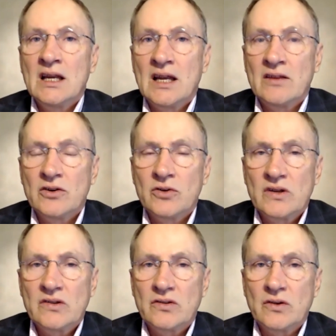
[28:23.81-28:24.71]
And there
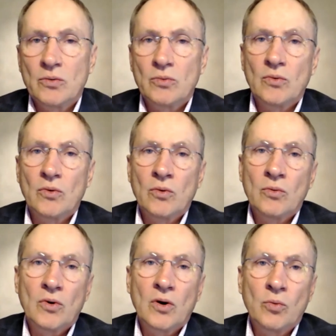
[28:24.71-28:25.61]
is a
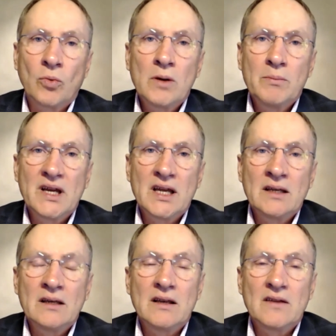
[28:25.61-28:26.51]

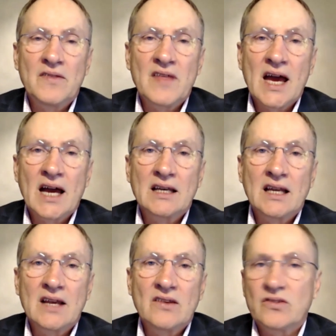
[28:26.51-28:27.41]
woman that
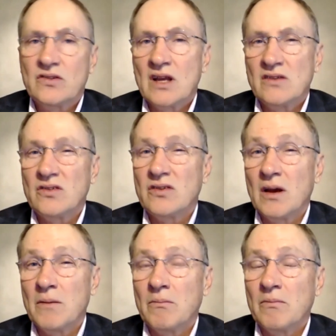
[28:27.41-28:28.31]
has done
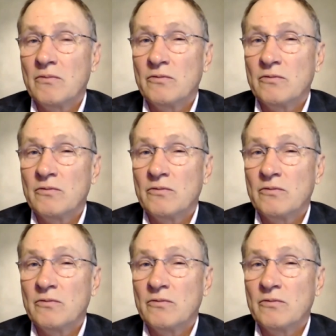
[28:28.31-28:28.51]
some